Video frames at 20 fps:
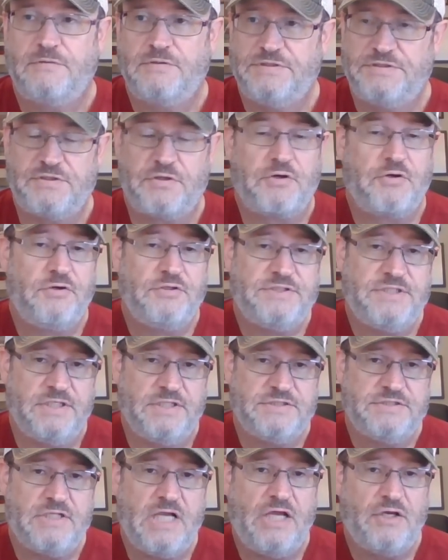or is
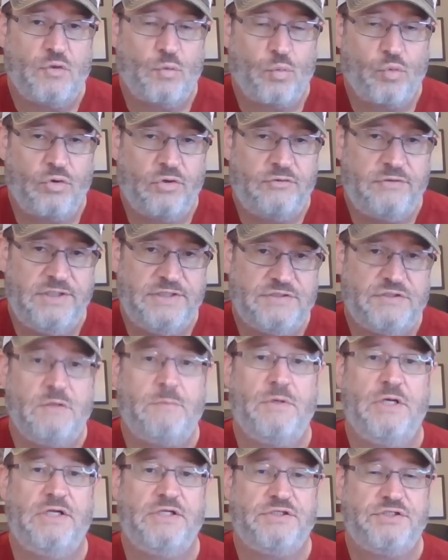urging us not to worry
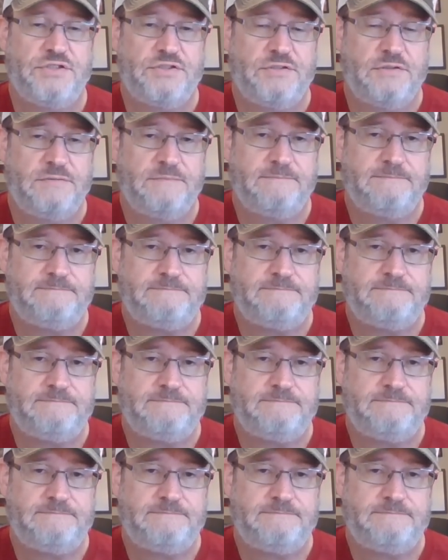so much